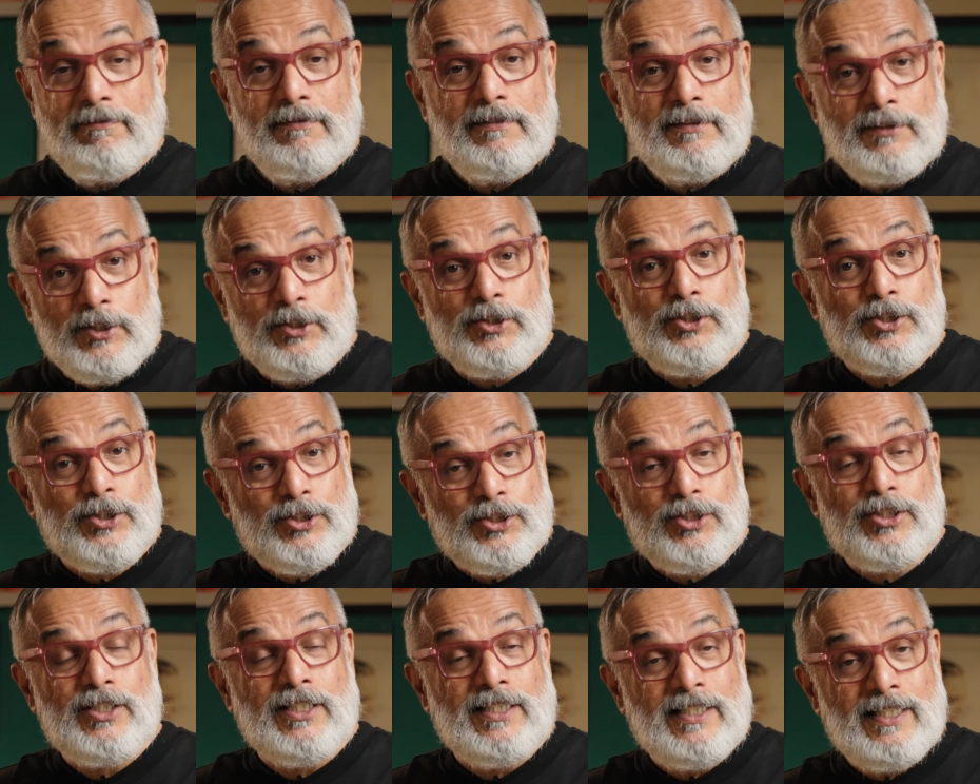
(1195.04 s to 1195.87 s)
this is
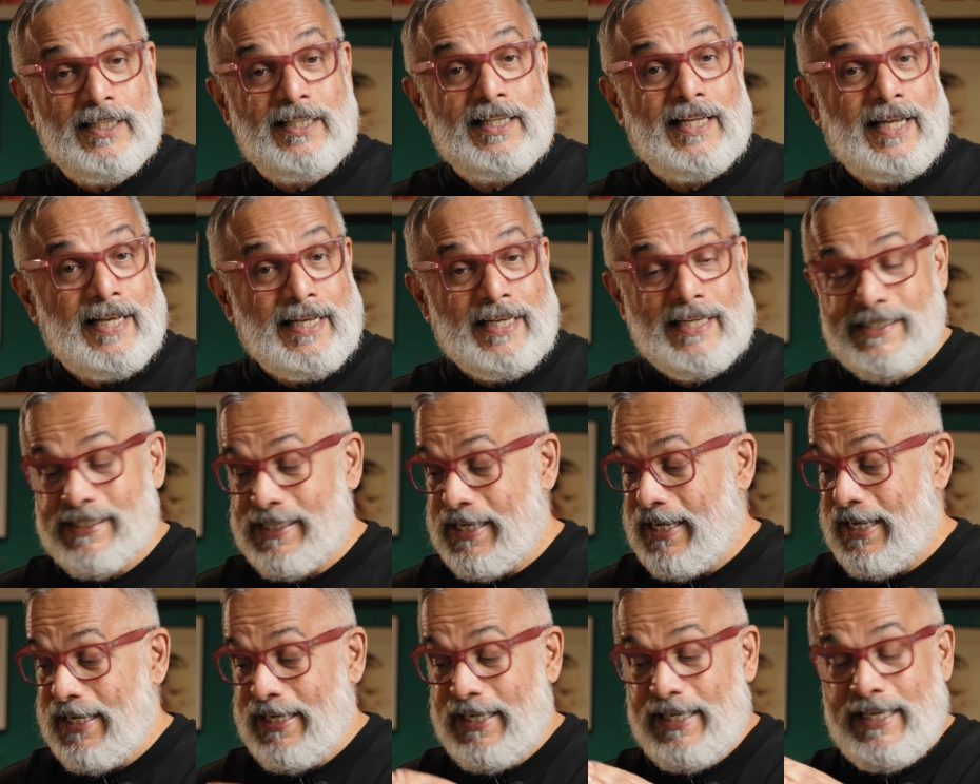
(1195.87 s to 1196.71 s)
still, like I
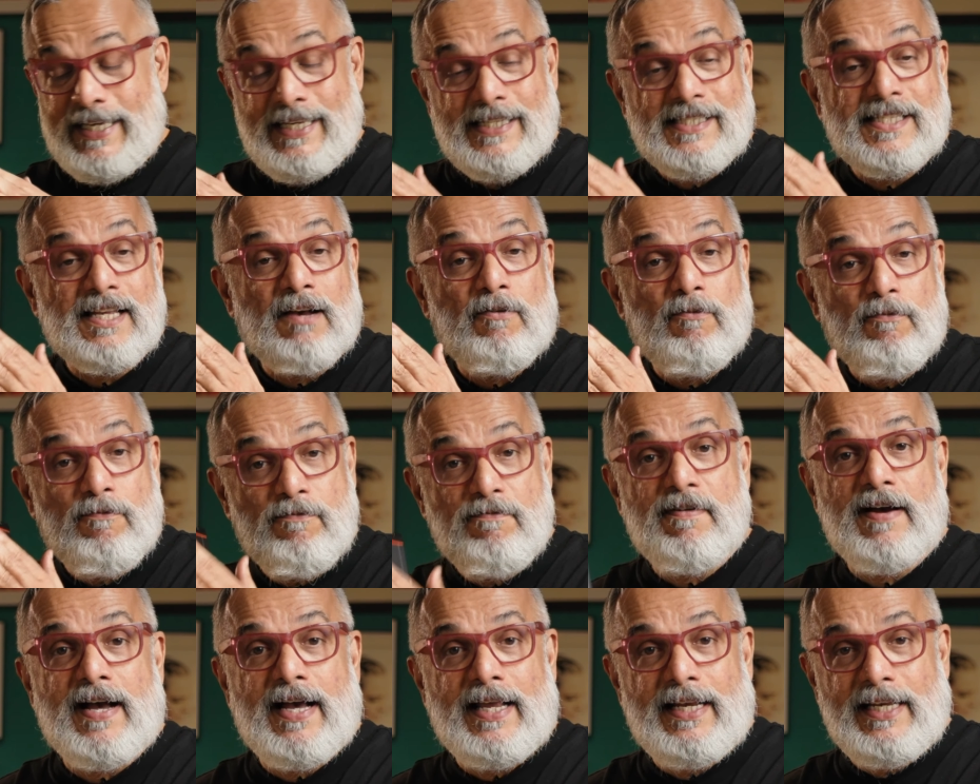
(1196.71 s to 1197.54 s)
said, is a
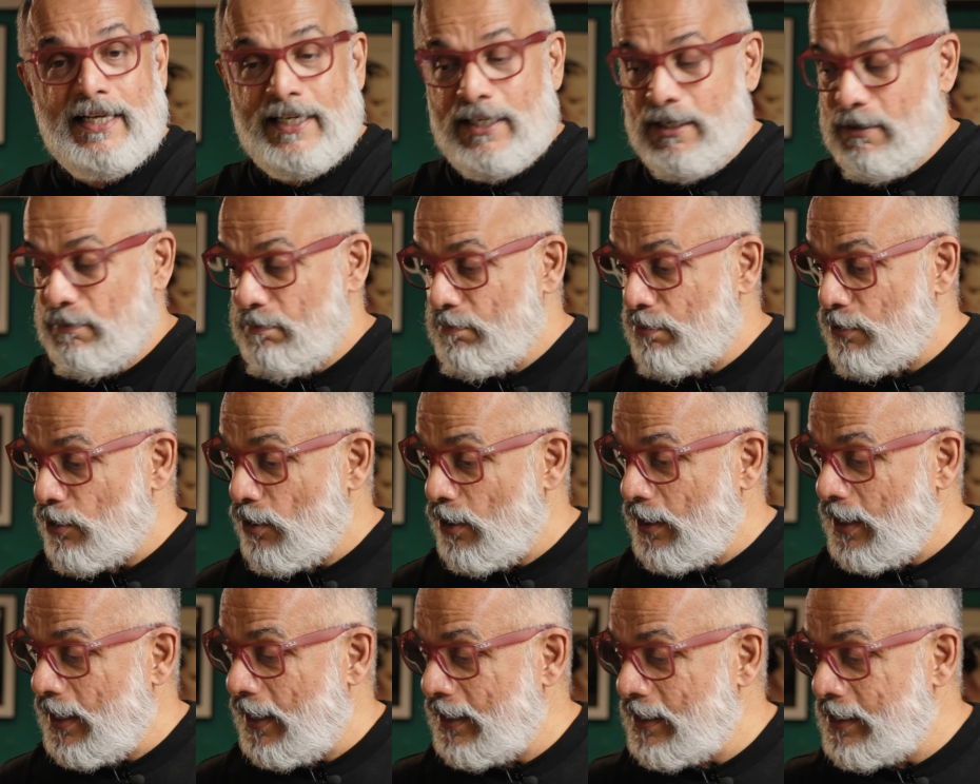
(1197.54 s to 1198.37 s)
valid
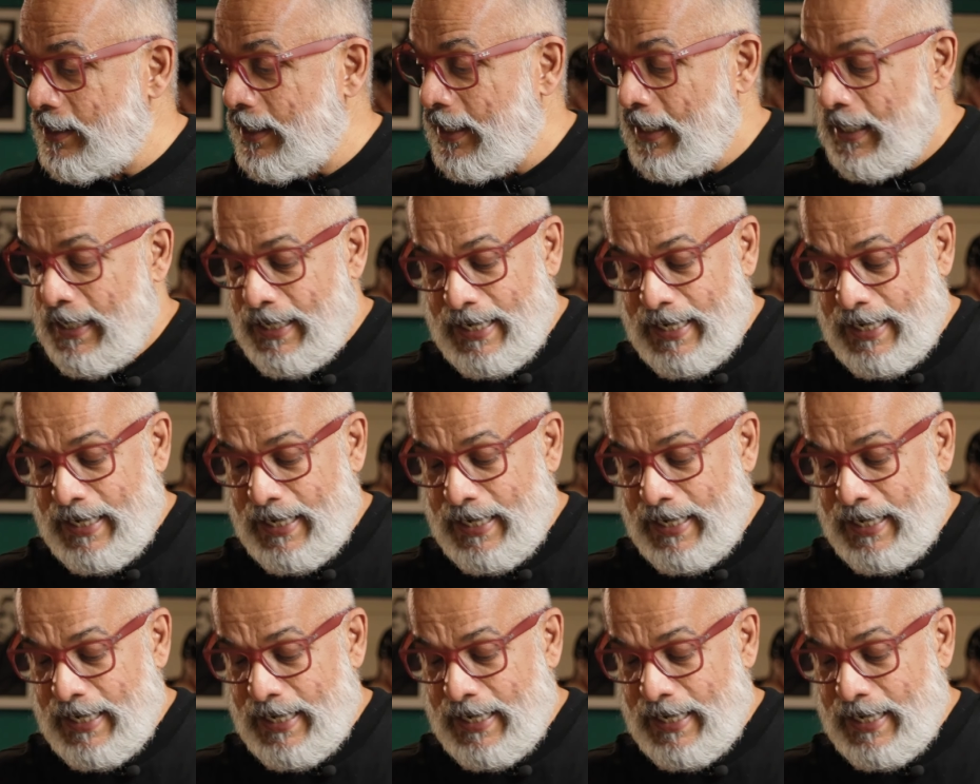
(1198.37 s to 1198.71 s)
product,